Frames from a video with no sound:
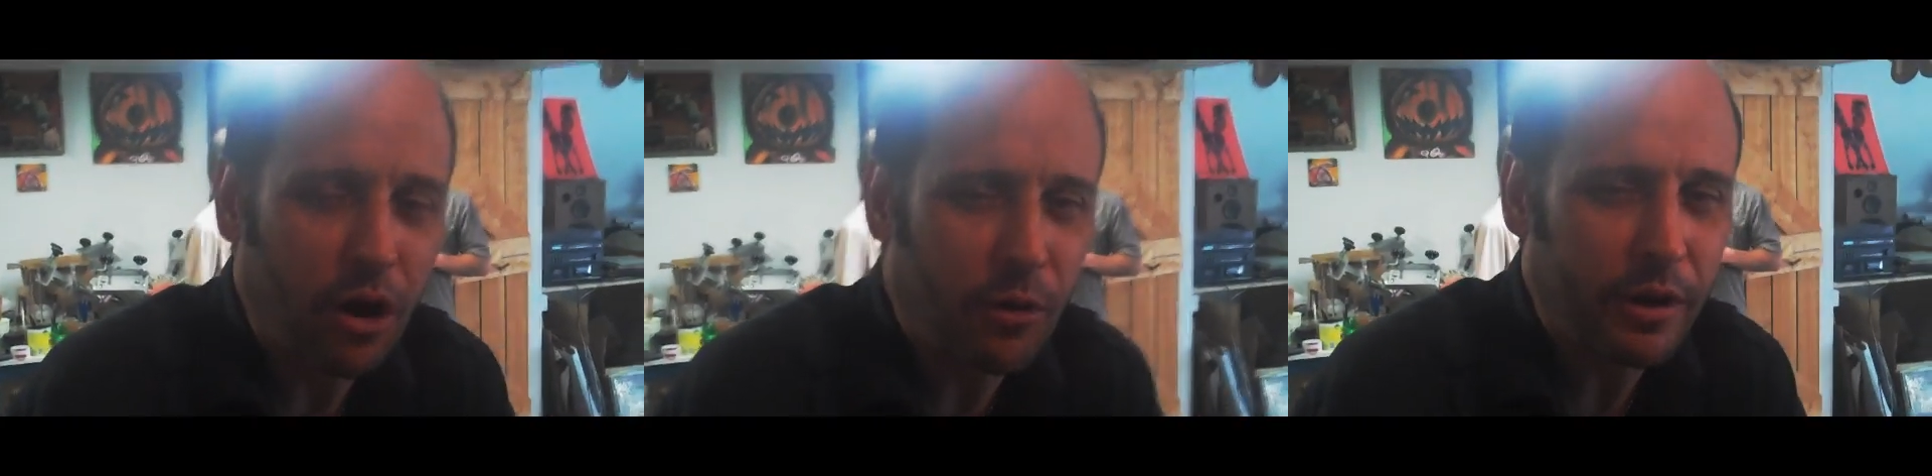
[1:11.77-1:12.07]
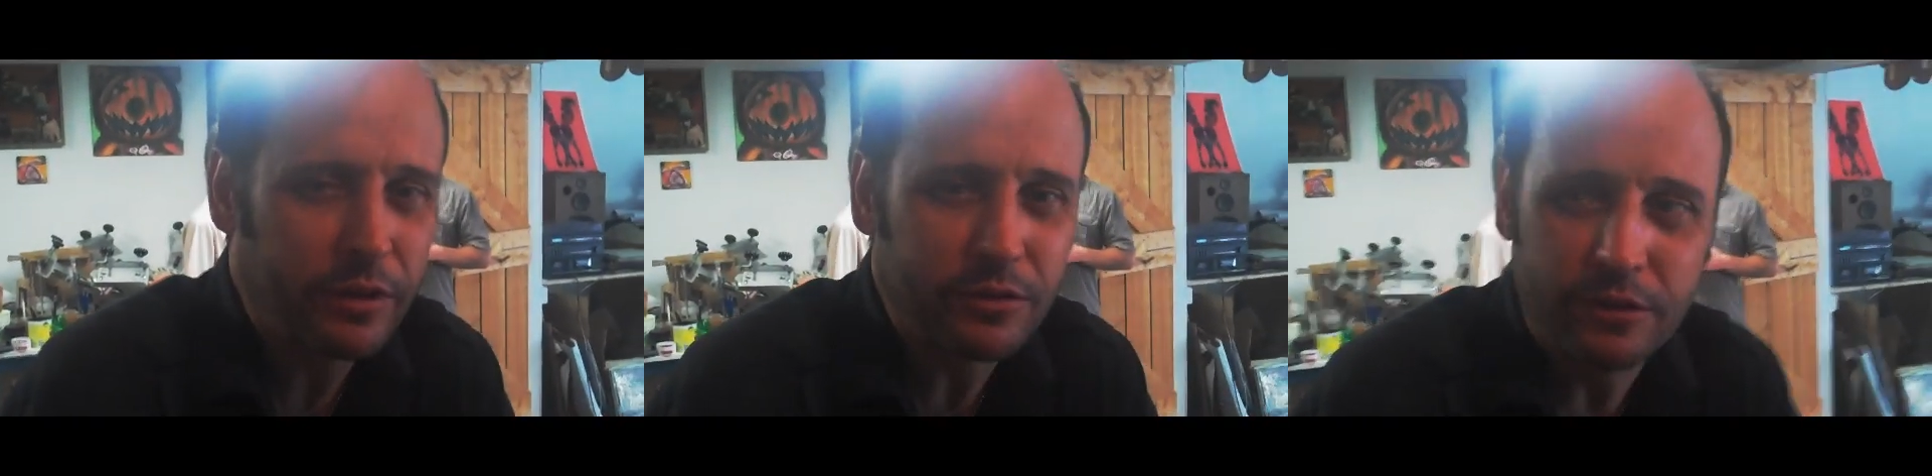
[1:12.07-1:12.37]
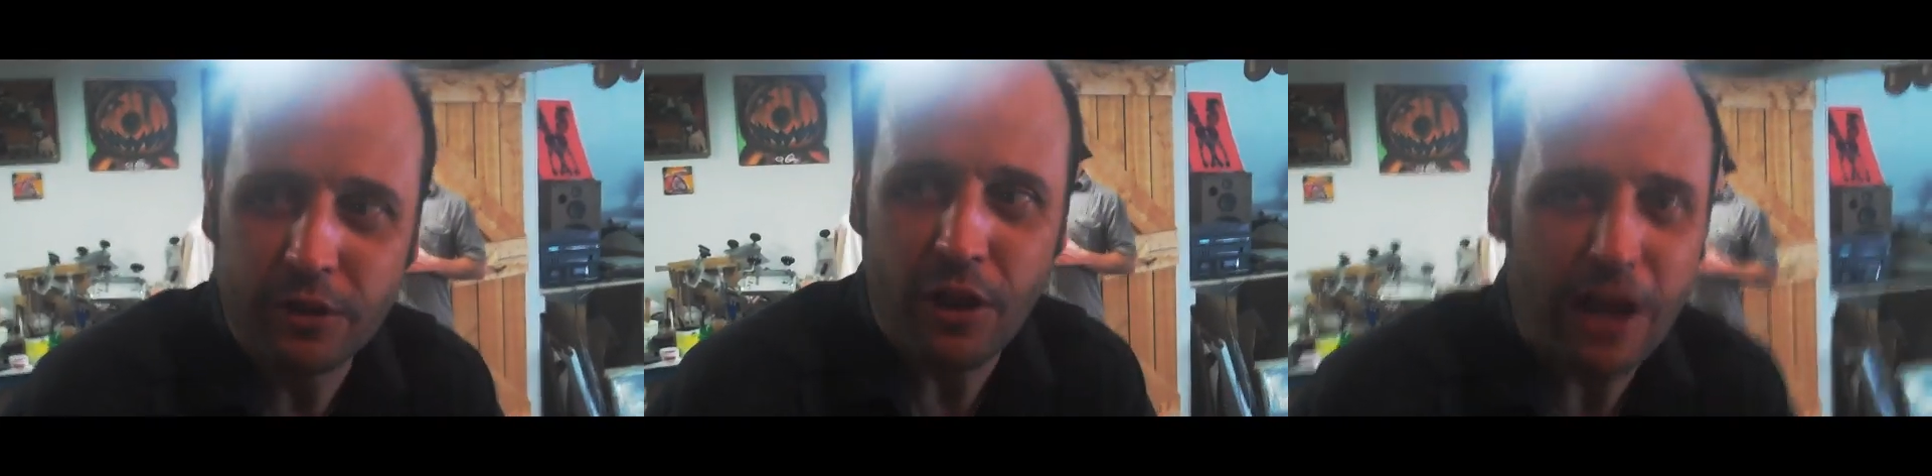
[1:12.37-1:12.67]
always
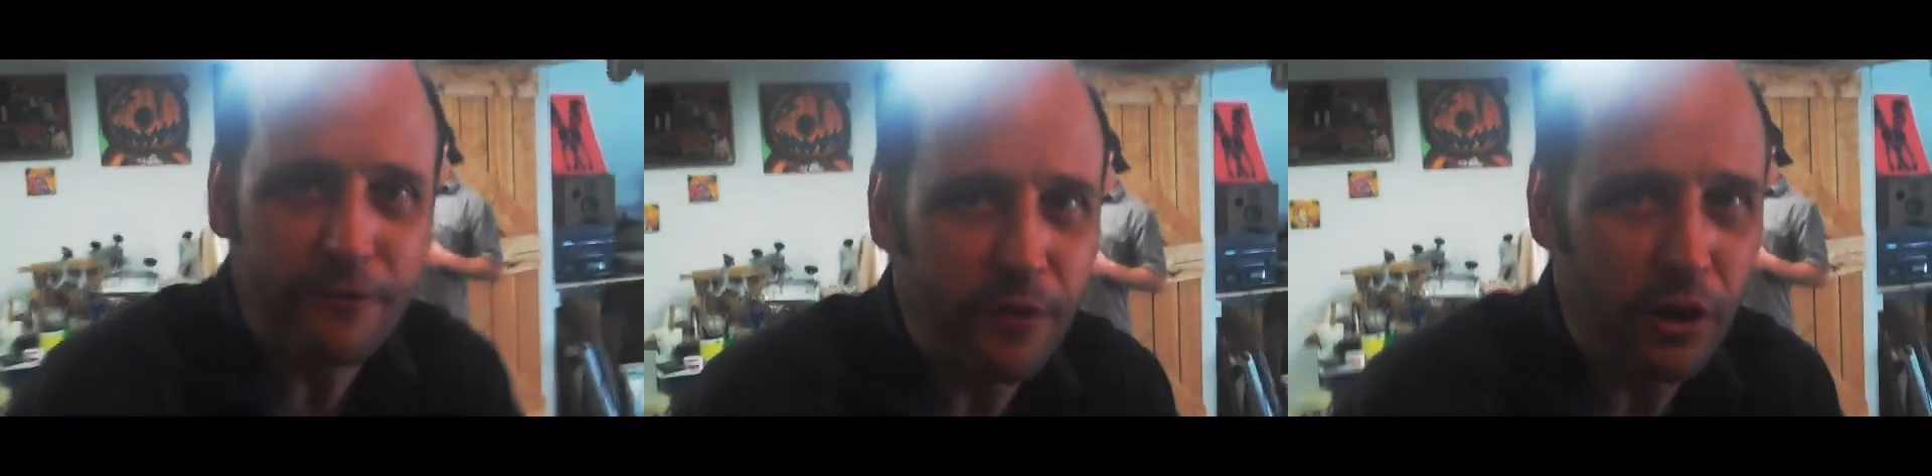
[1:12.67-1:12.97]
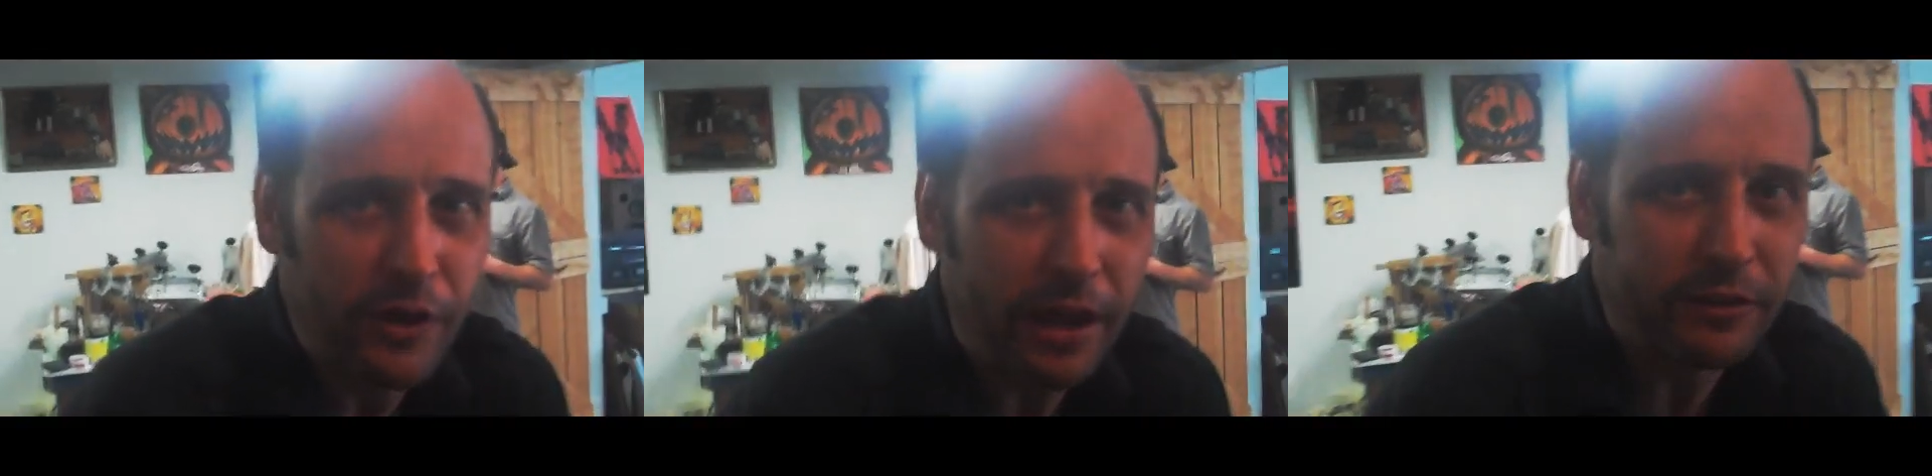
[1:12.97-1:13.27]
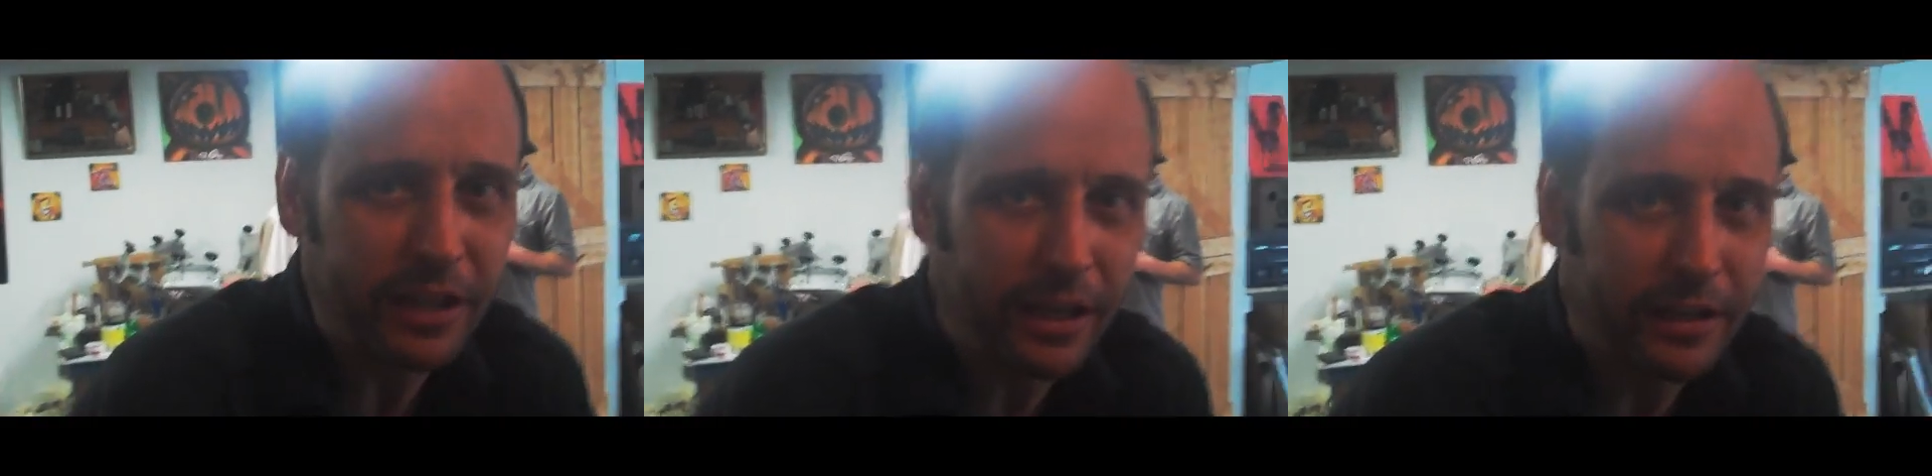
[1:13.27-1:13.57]
until I fall
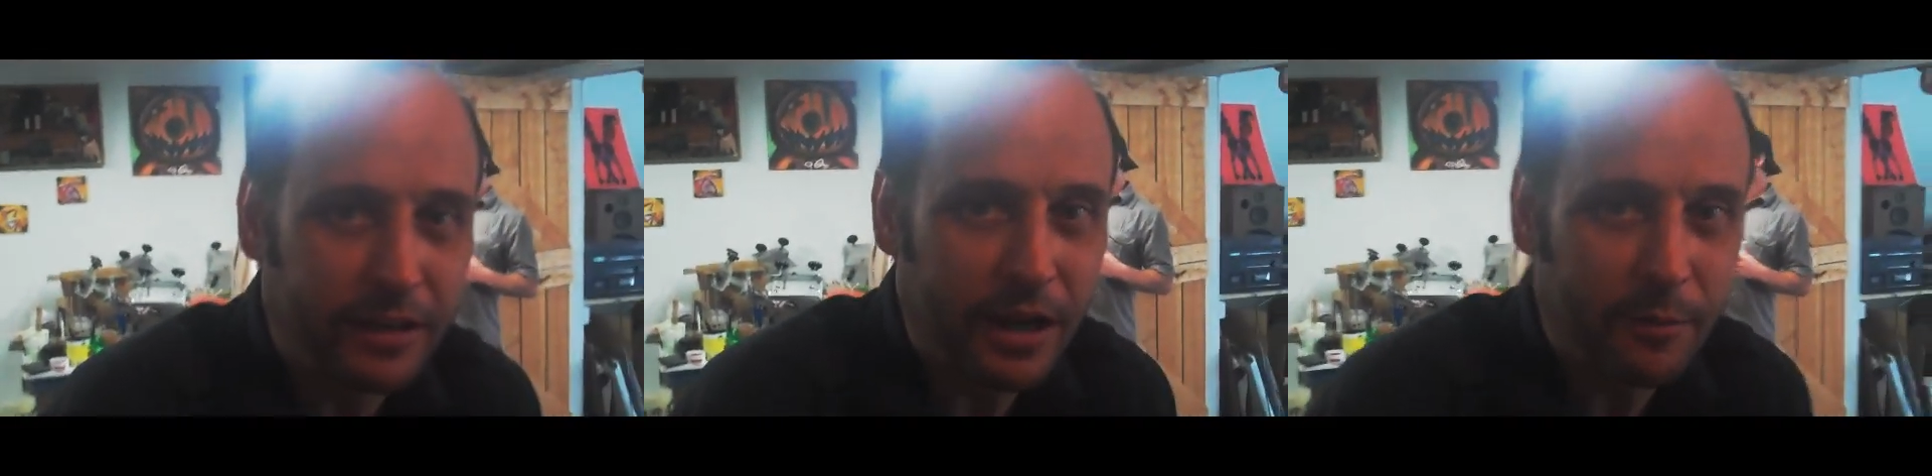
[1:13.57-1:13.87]
down dead and